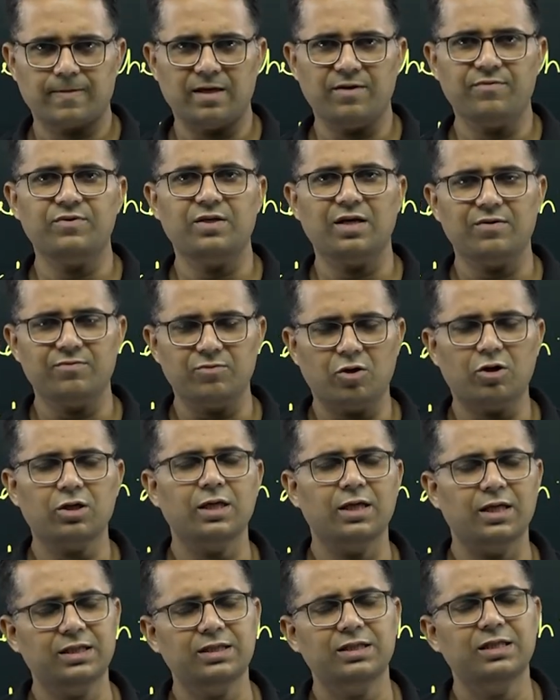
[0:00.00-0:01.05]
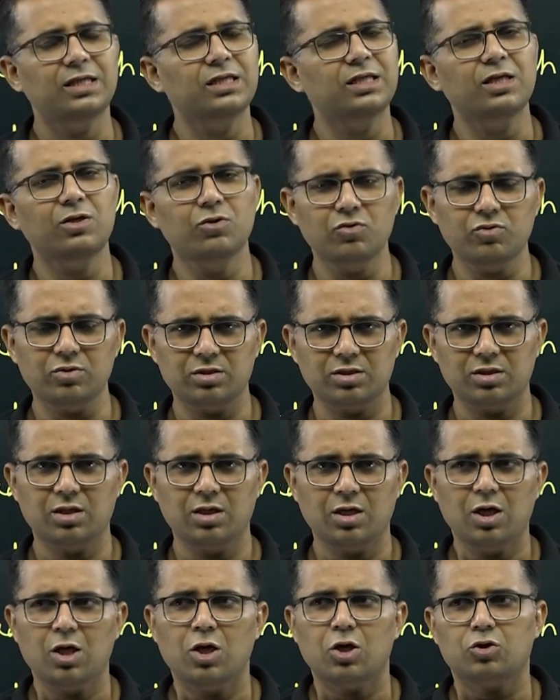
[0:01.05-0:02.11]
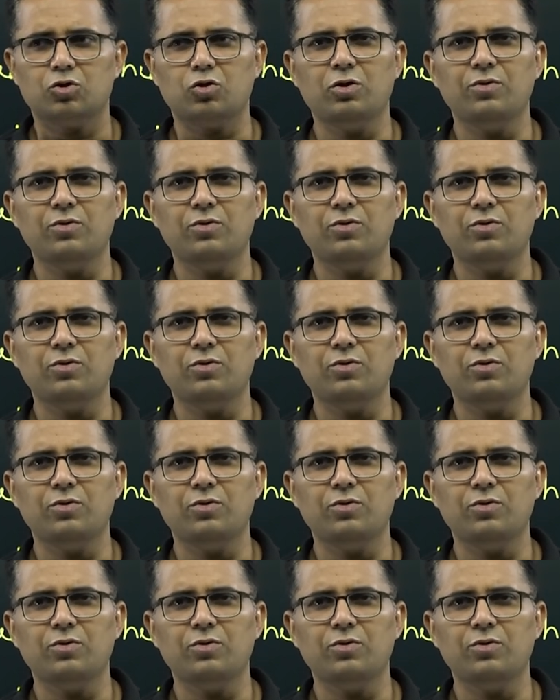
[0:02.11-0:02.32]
If they have not hedged, then they lose. So,